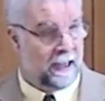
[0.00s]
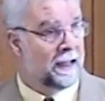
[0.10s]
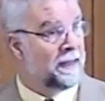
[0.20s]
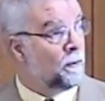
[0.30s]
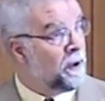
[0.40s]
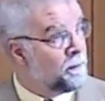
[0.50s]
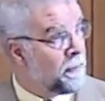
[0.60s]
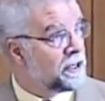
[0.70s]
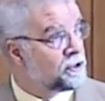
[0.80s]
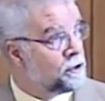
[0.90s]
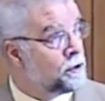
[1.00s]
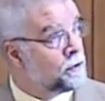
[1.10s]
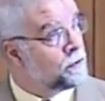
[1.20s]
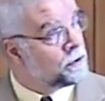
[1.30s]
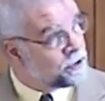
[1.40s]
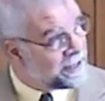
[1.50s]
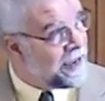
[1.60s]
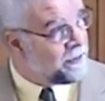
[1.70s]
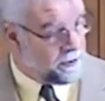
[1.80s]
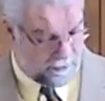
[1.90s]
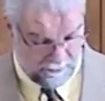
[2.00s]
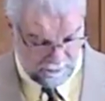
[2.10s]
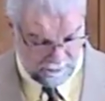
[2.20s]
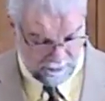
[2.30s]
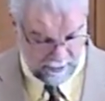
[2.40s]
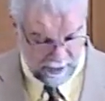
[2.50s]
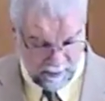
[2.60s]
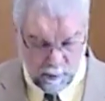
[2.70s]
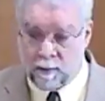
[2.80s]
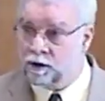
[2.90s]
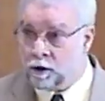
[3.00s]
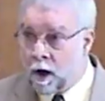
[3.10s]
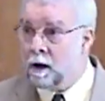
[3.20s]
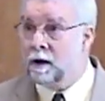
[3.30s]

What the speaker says: that we must do together if we want to call